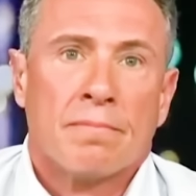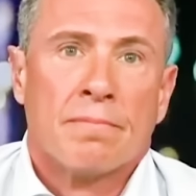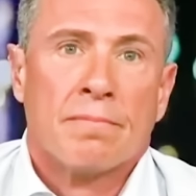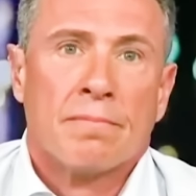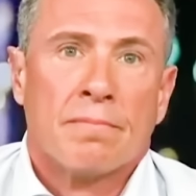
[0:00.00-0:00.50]

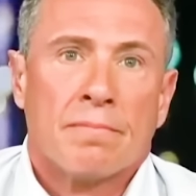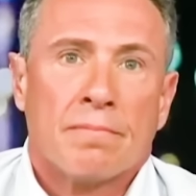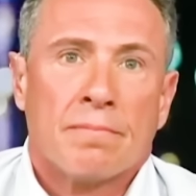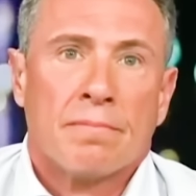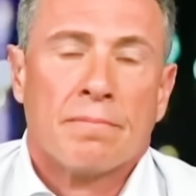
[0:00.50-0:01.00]

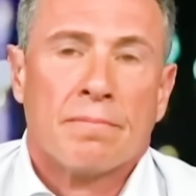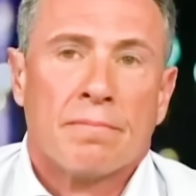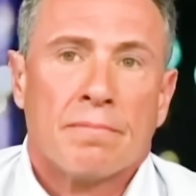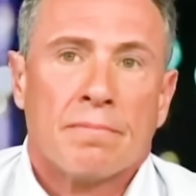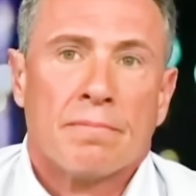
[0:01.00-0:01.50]

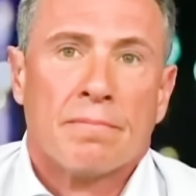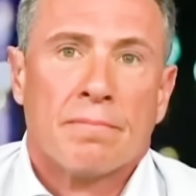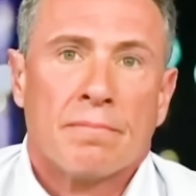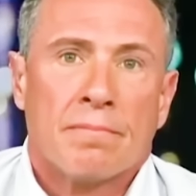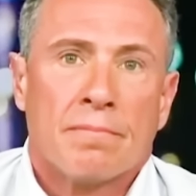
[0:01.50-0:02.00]

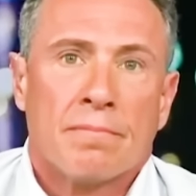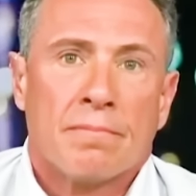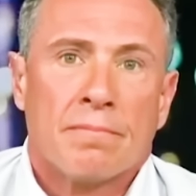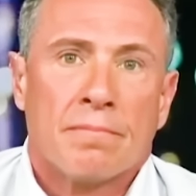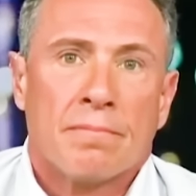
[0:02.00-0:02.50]
This person isn't speaking.